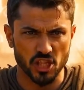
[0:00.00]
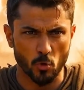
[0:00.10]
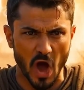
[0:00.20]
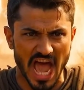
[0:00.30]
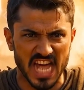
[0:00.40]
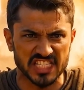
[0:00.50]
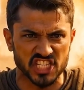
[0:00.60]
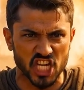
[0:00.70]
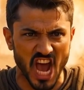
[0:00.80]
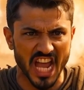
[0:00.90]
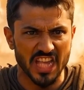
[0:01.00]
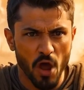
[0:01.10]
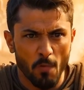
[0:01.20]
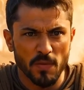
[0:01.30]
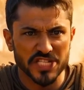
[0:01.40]
"You cannot save
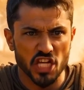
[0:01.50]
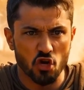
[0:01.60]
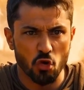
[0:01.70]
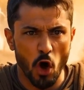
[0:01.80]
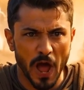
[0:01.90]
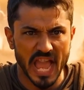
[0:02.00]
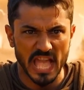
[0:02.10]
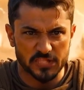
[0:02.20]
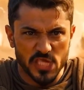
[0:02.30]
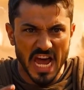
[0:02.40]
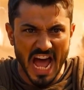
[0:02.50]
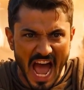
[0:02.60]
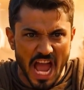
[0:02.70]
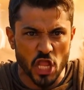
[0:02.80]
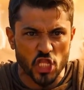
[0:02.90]
her. She
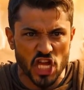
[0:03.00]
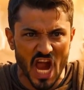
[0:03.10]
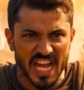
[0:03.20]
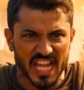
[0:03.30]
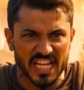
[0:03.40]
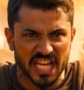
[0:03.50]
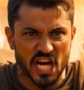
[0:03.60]
belongs to us now."